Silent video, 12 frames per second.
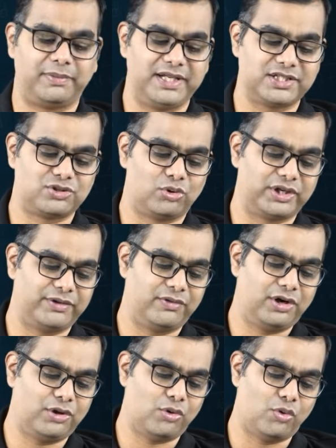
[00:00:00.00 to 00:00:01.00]
Please note the
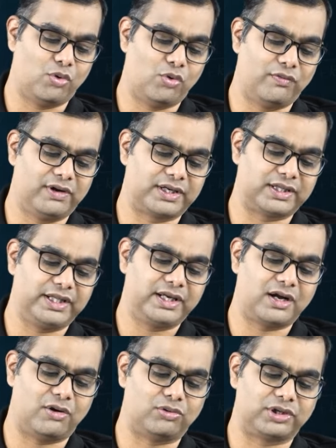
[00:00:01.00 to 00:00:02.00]
word over the
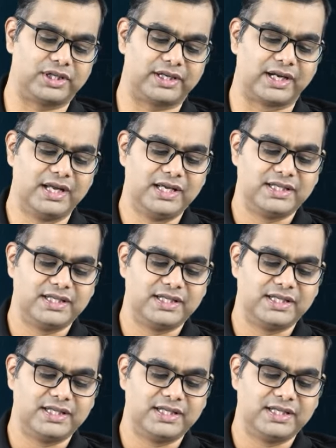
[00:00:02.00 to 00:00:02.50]
counter.